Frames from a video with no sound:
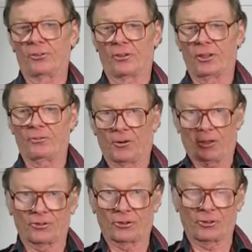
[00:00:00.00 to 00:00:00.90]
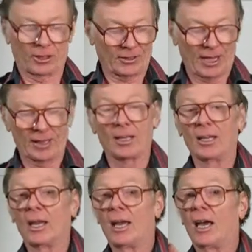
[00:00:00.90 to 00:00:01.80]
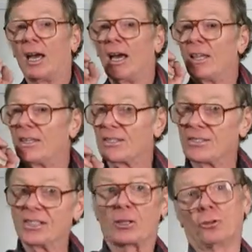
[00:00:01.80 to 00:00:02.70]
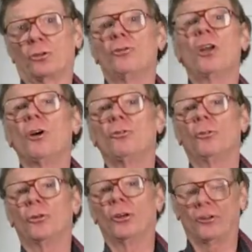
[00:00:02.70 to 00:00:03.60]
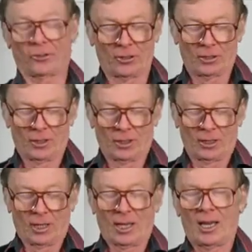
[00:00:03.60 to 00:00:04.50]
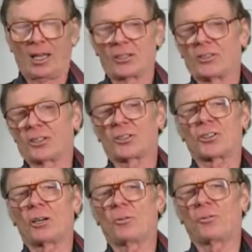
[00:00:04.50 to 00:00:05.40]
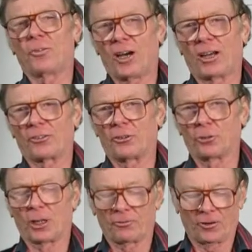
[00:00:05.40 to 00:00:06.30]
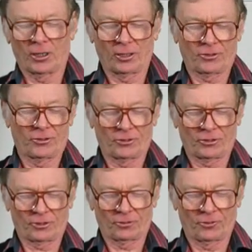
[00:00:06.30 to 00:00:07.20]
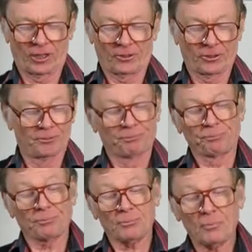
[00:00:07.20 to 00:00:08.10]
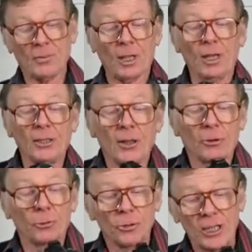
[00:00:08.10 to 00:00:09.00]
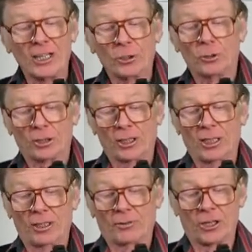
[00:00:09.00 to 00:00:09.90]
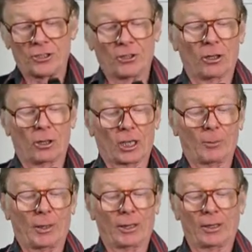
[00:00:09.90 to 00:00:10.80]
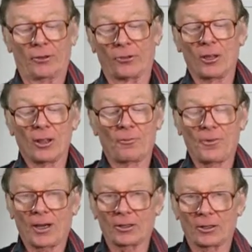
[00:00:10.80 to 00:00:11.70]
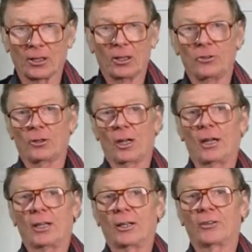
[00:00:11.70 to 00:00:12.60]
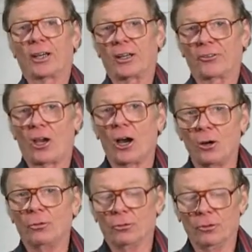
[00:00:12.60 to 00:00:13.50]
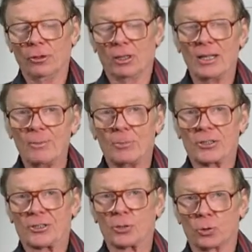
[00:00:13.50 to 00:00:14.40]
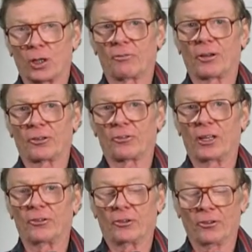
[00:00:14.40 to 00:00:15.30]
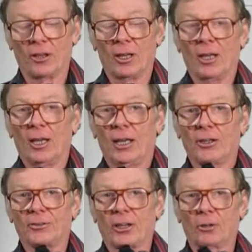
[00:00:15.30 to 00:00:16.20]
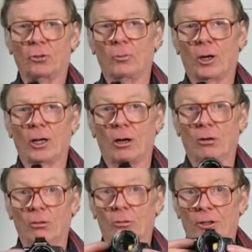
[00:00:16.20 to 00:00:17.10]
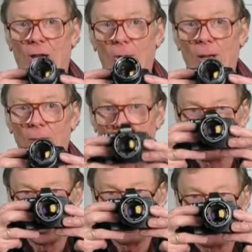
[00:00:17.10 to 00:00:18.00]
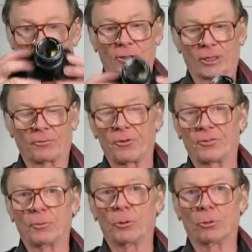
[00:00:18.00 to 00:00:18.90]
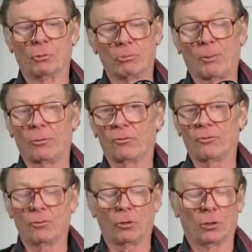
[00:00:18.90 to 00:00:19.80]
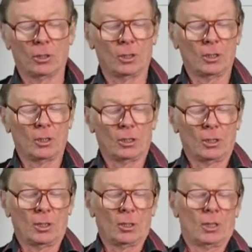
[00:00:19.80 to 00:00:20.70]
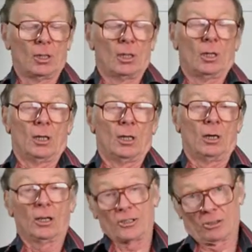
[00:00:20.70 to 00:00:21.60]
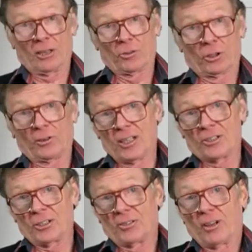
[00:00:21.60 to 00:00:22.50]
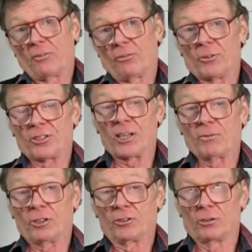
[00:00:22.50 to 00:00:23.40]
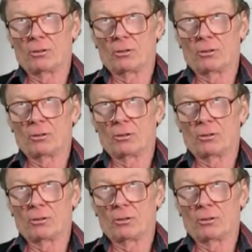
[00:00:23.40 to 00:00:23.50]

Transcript: The thing focuses like that. There's little or no noise, and it's just so fast. The autofocus is just so fast. Another really good innovation I like about it is the fact that not only can it take its own Olympus autofocus lenses, it can take all my old OM lenses, like the 50mm 1.4. I still have a lot of lenses left over from the 70s.